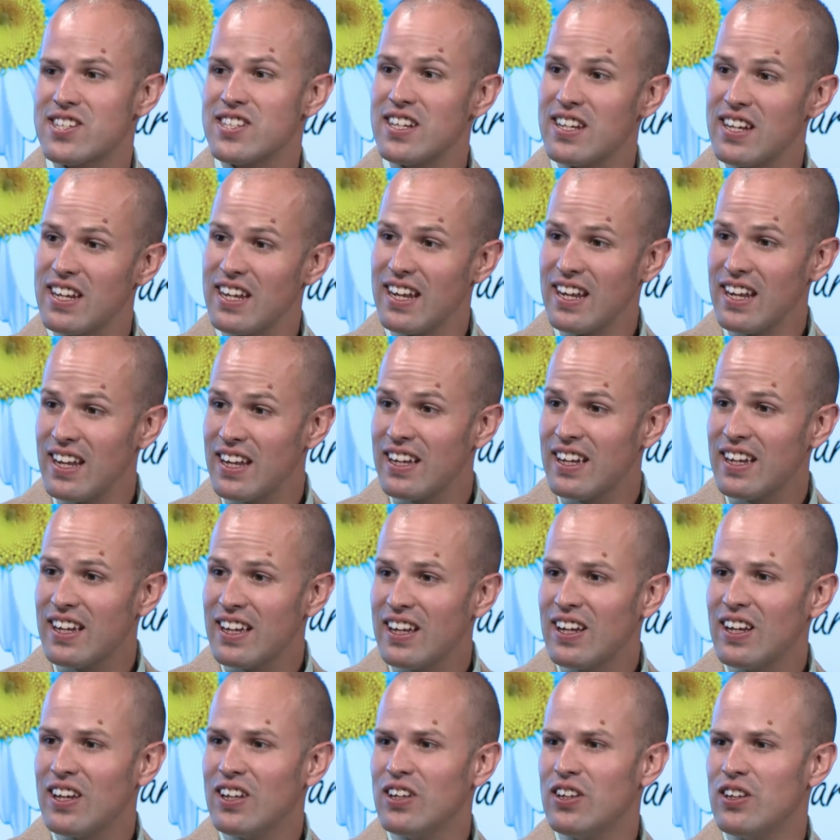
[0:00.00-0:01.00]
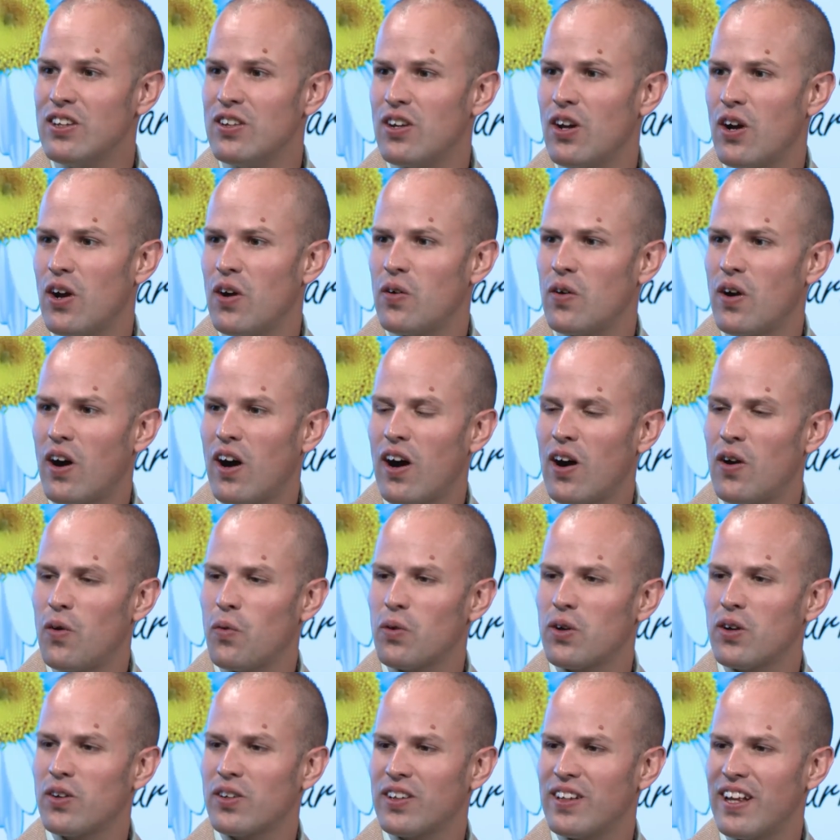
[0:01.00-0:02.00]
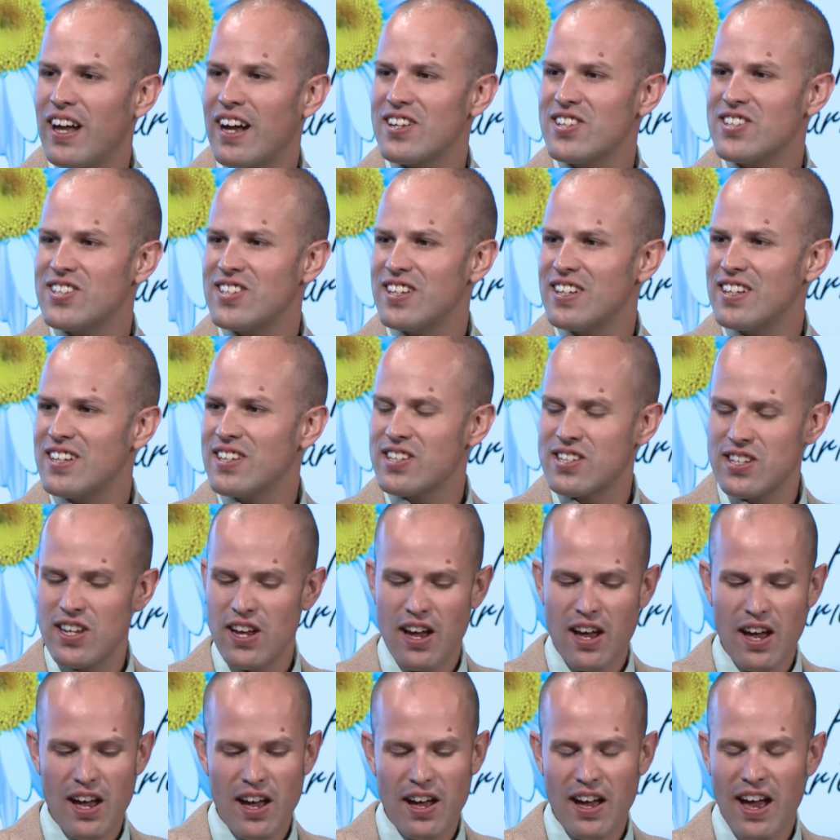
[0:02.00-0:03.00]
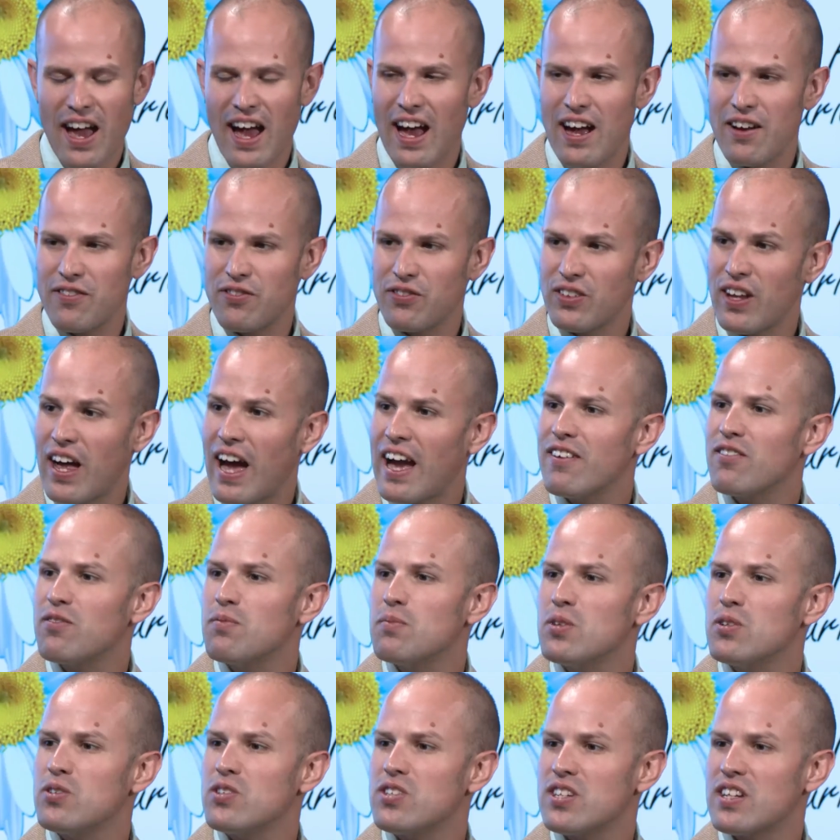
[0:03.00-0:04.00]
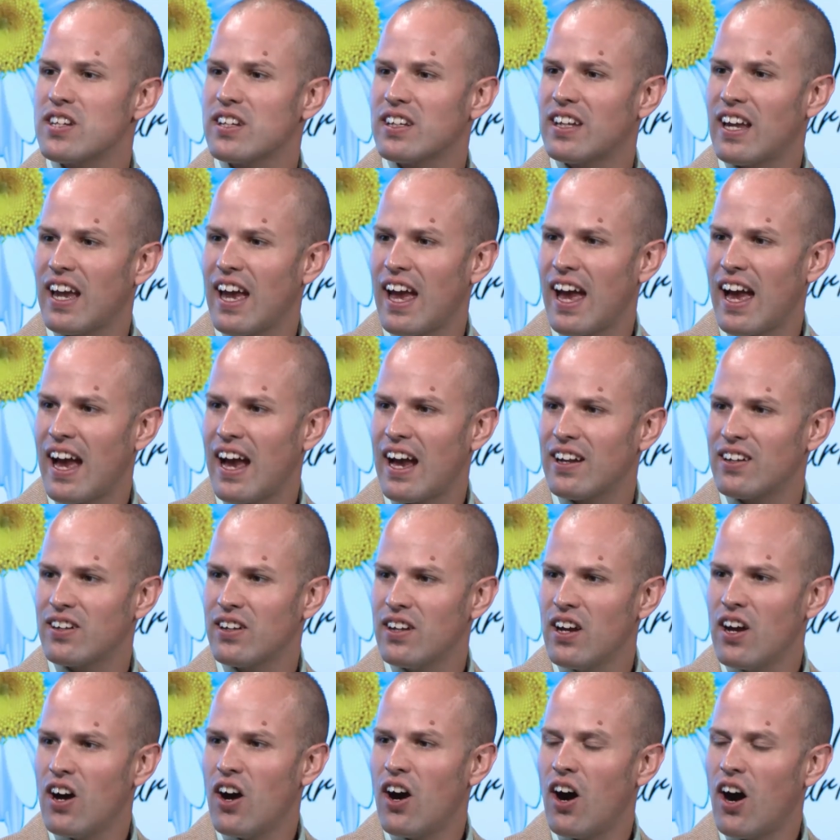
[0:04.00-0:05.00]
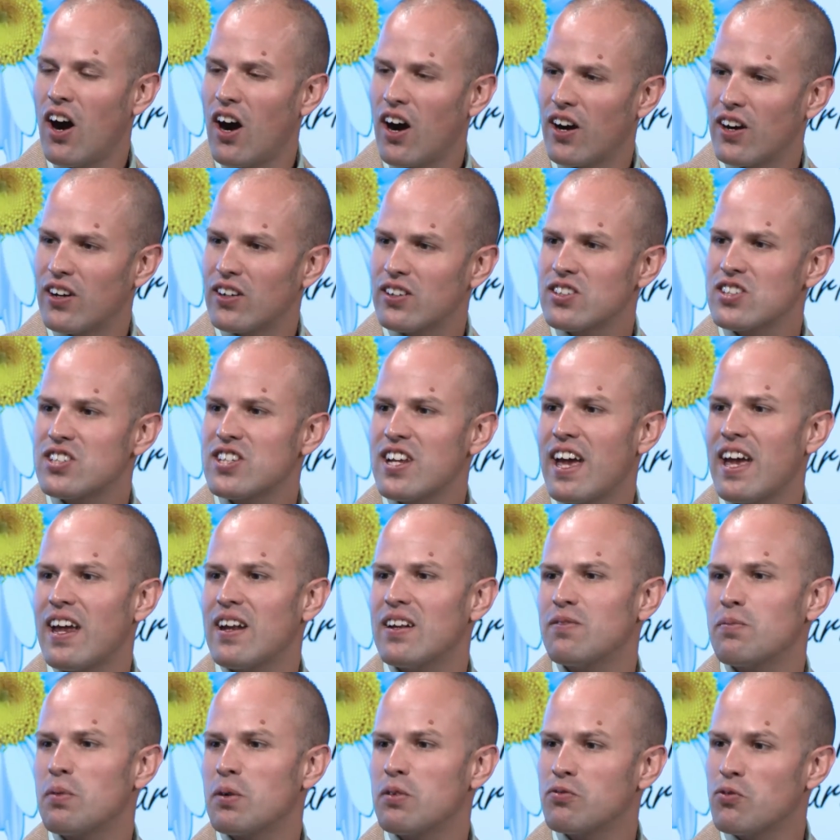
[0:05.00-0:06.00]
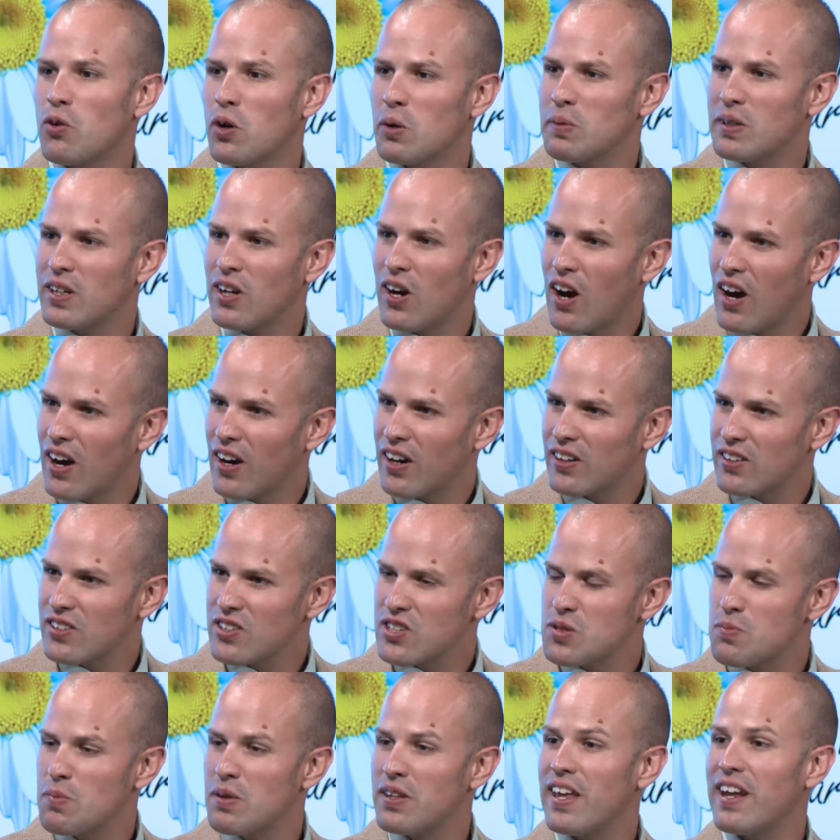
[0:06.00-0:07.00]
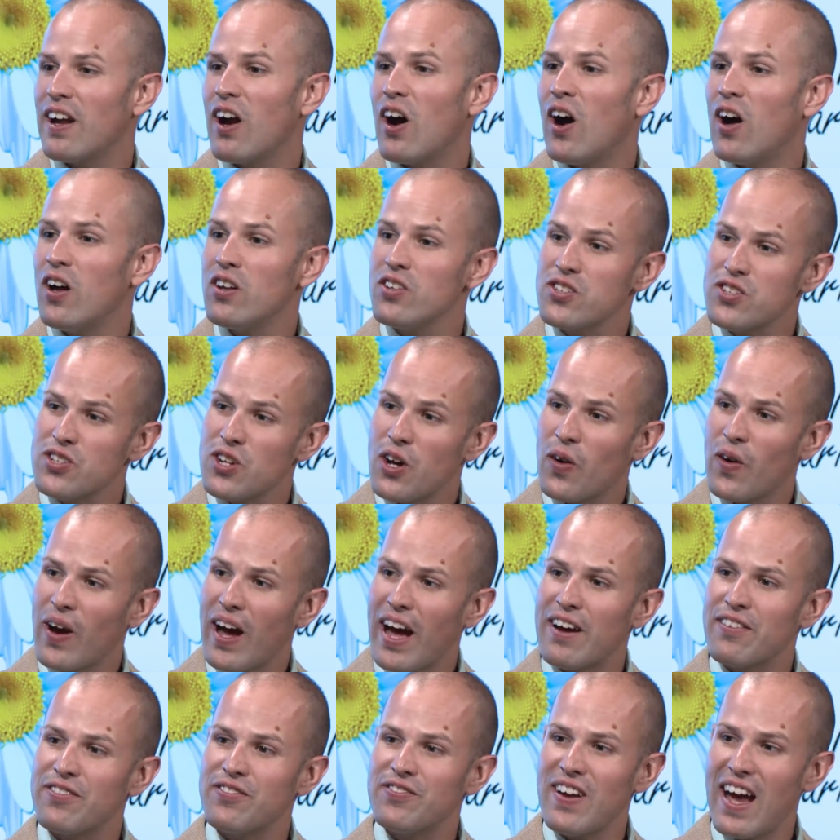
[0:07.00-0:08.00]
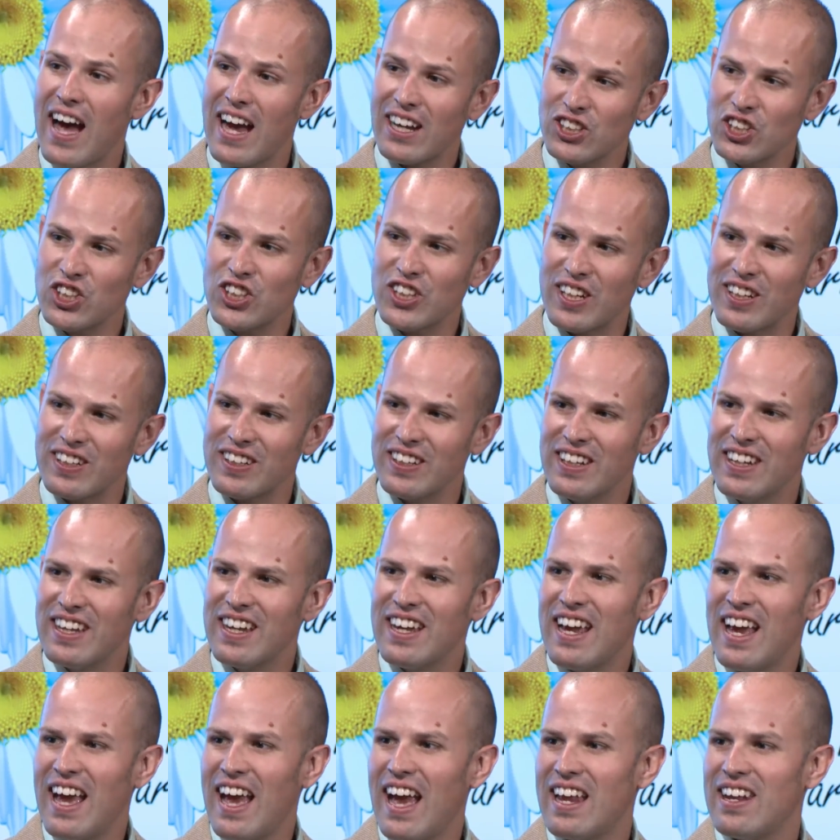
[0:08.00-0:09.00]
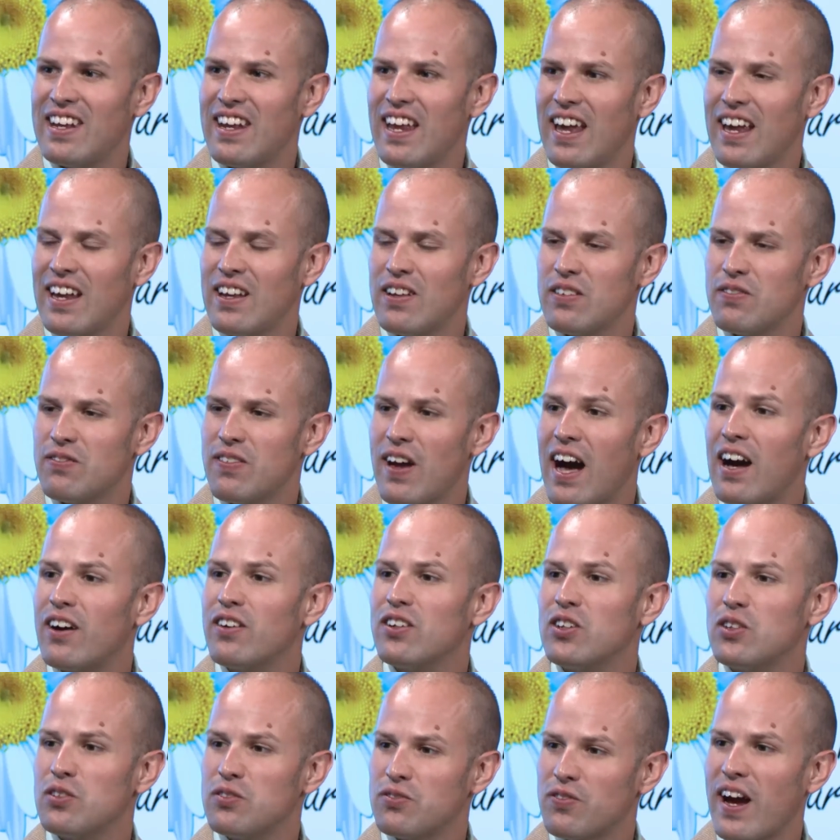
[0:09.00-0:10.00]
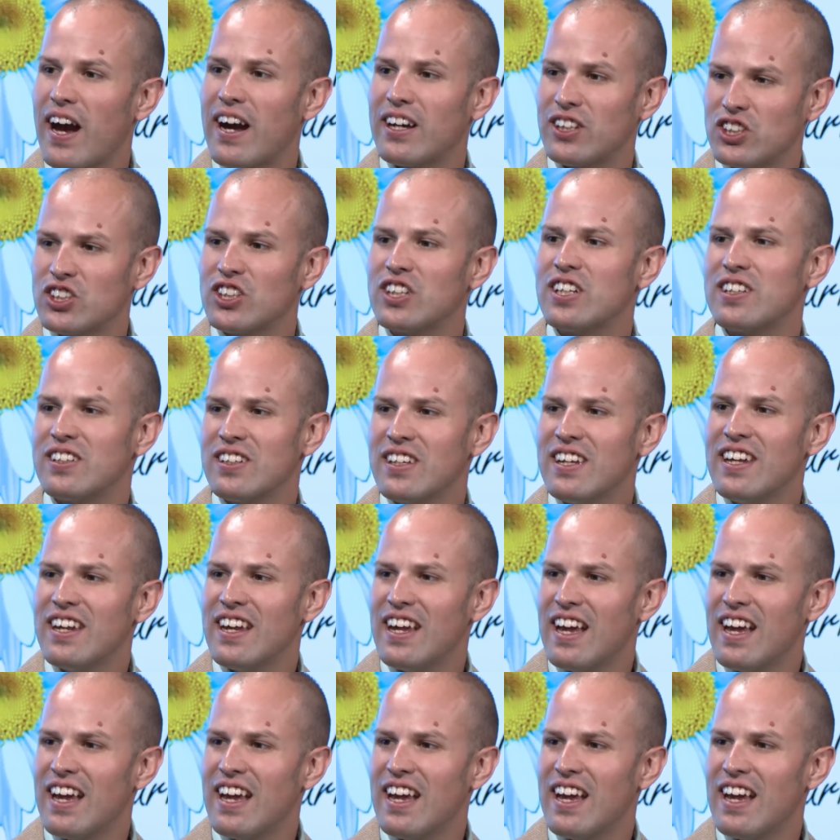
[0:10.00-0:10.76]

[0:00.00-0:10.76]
city, you know, all world class cities uh, have live music and art and performing arts, but they also have fashion. Yes. And they value fashion.